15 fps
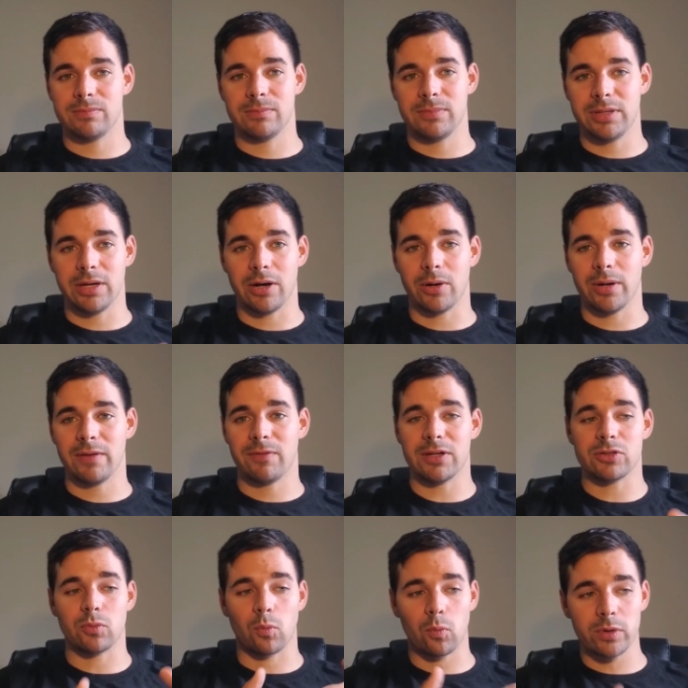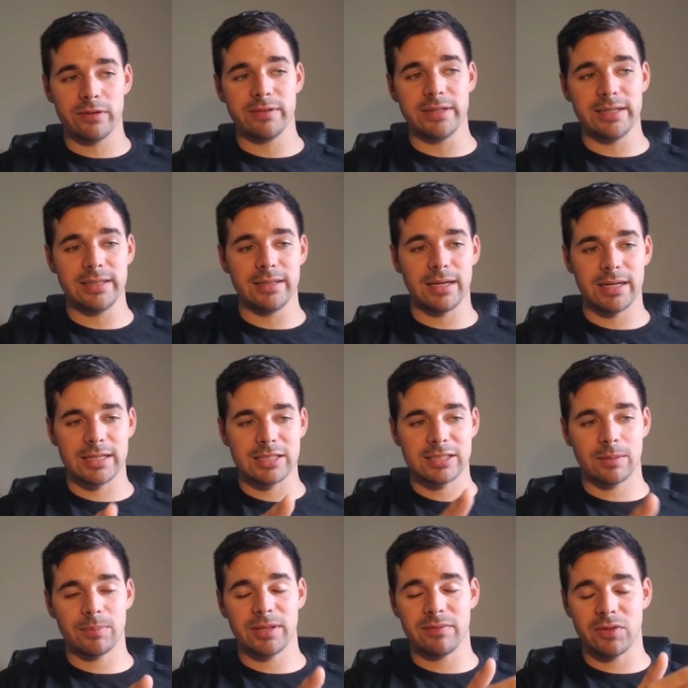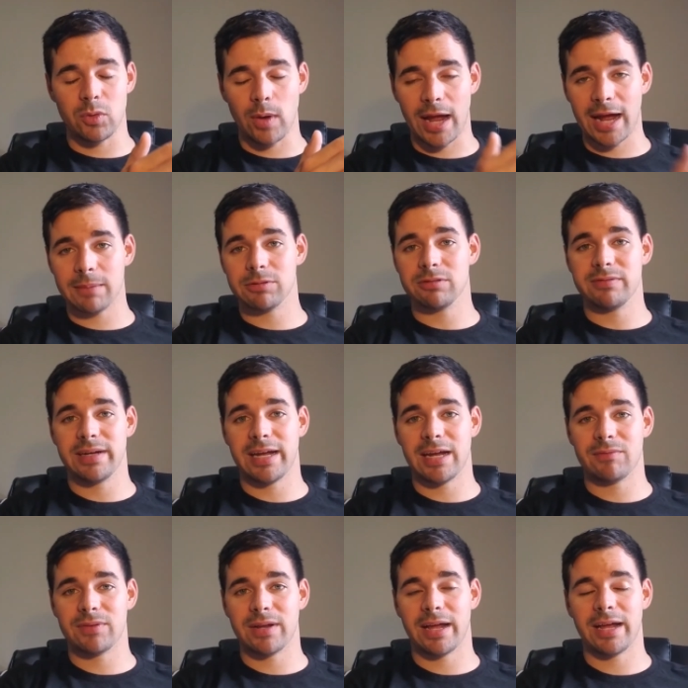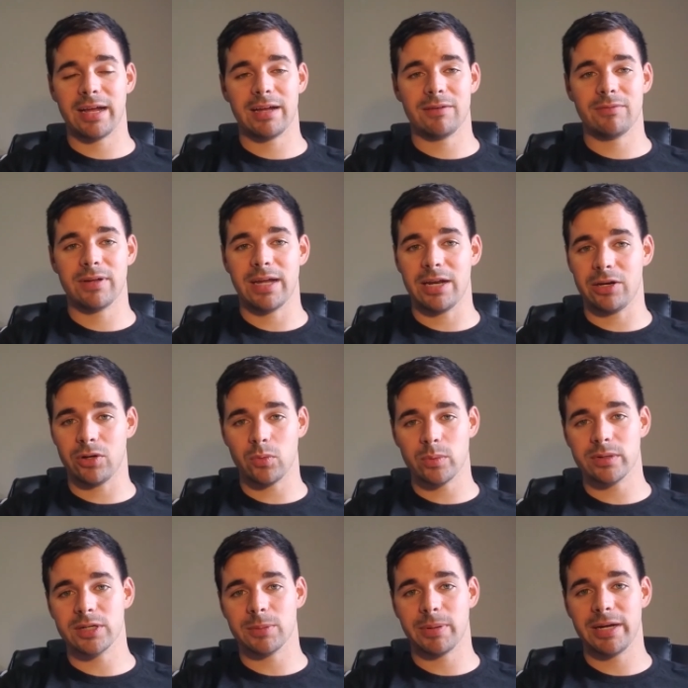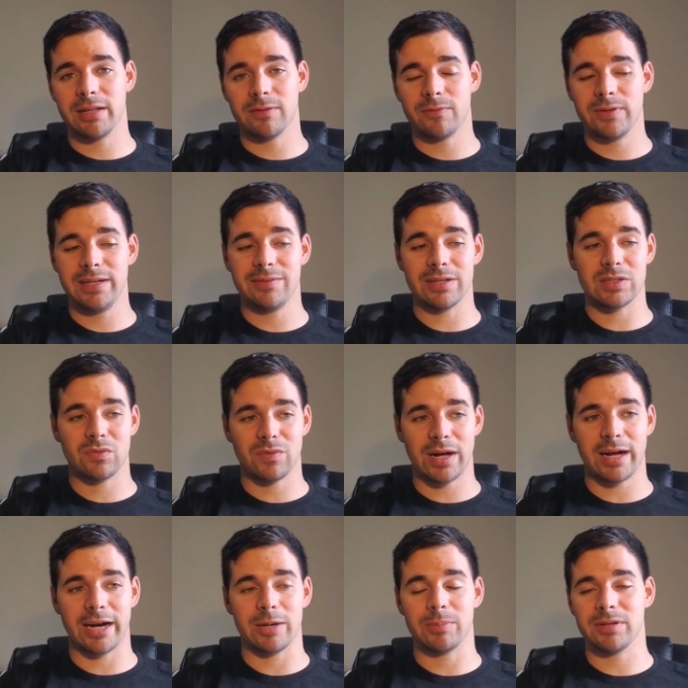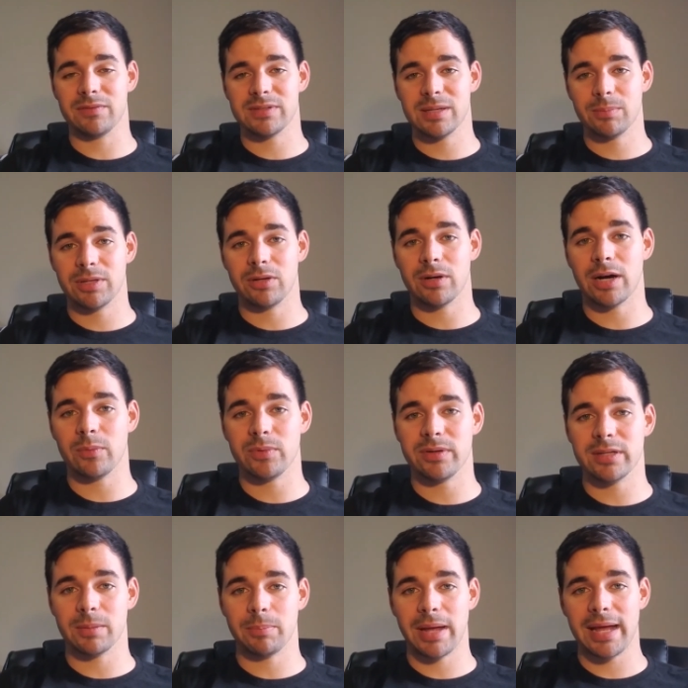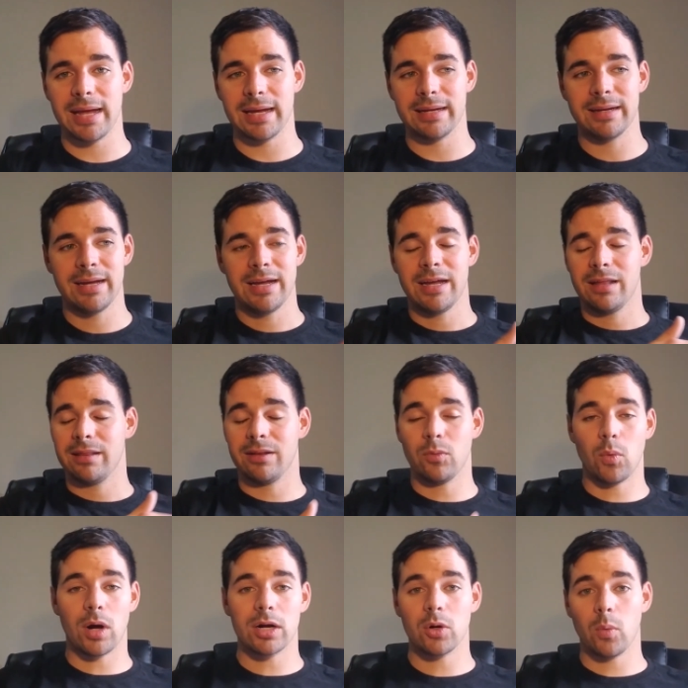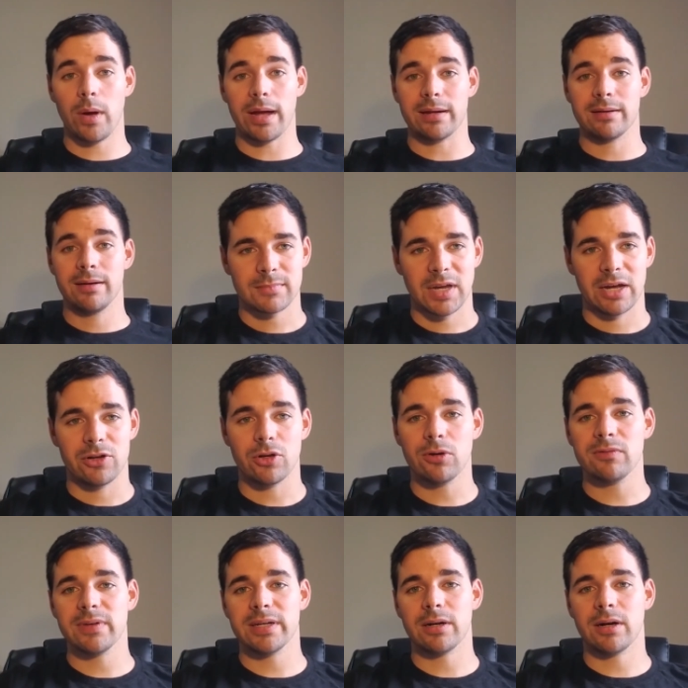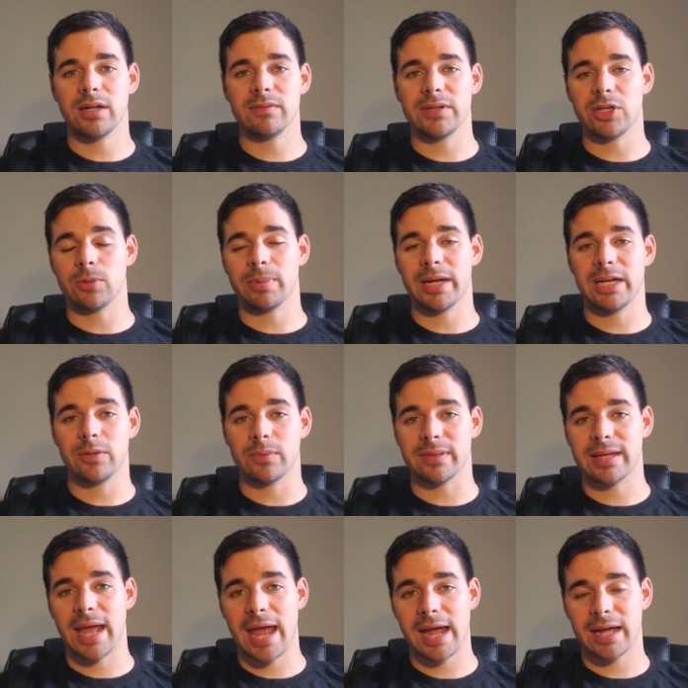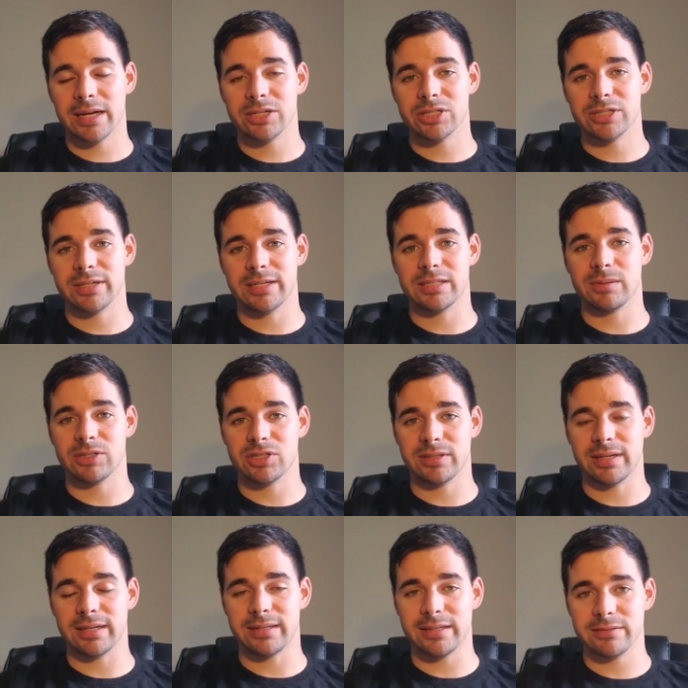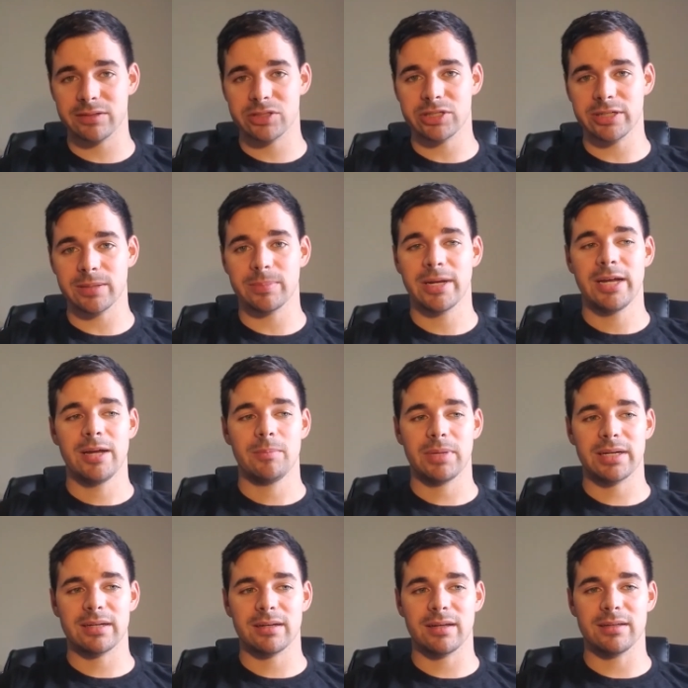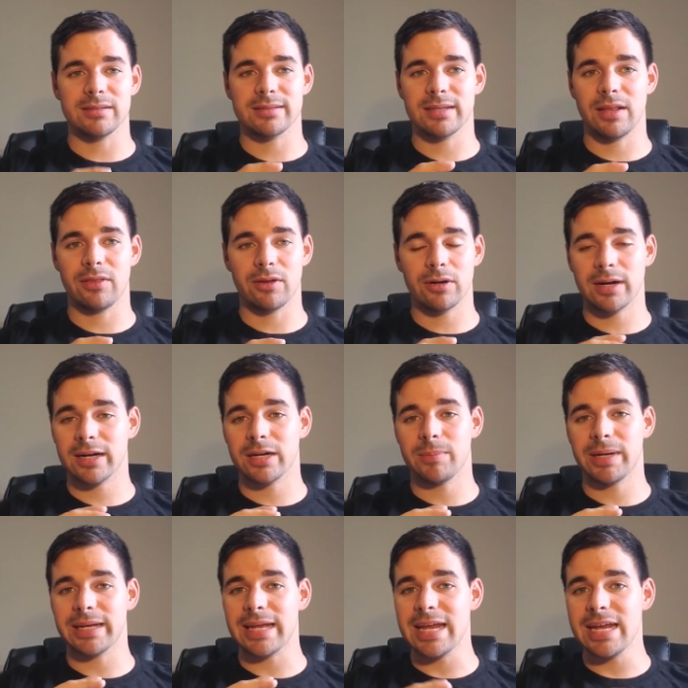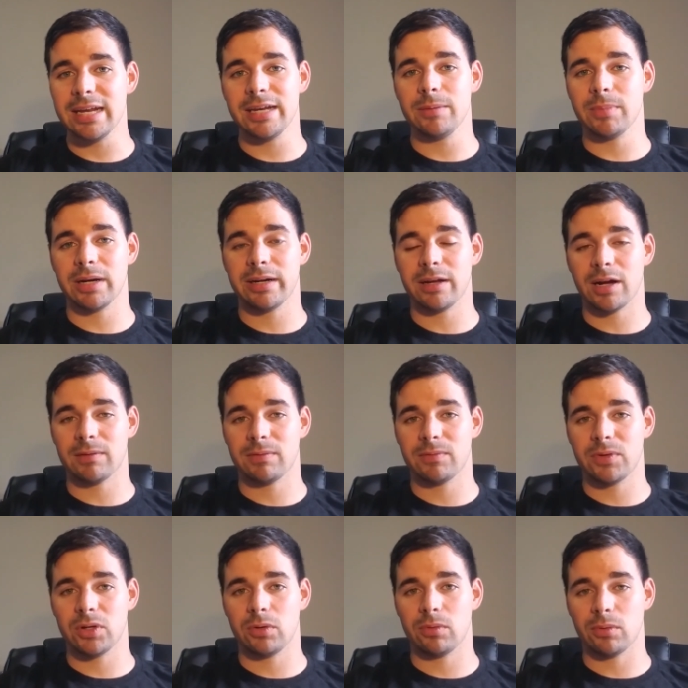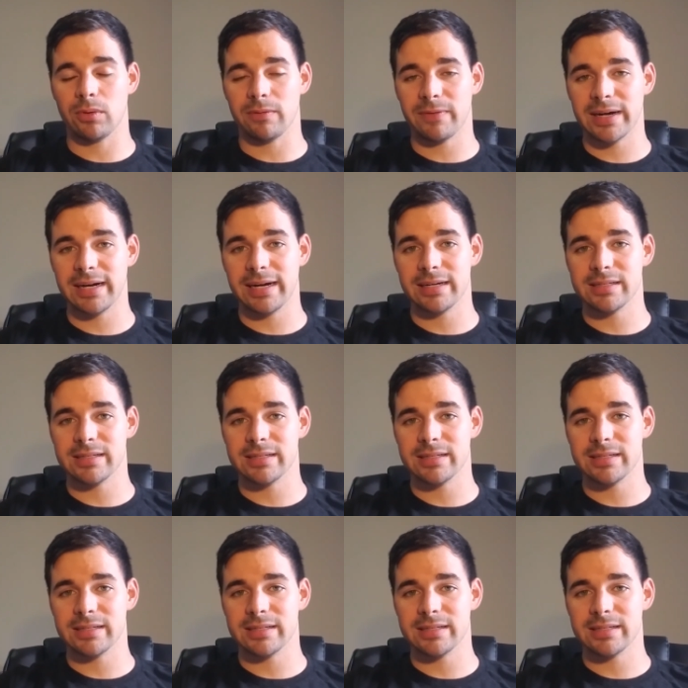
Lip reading: If it's really something that you absolutely have to have and you're willing to pay the fee, that's fine. But if it's something you're not willing to pay, then walk away. Don't let on that you're paying with cash, especially at a dealership, because they're not going to make any money off of you through the finance